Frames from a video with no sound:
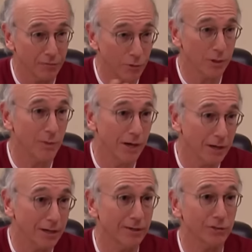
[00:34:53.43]
I've thought
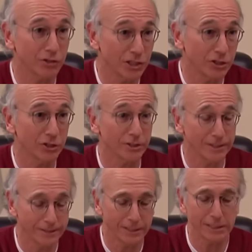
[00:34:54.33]
about our
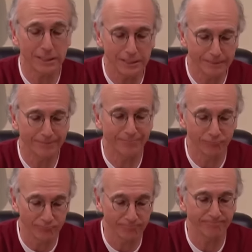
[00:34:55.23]
conversation,
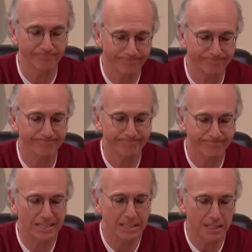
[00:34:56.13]
and
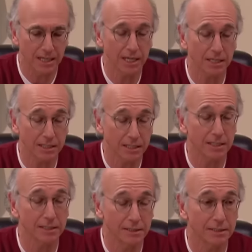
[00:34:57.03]
I'll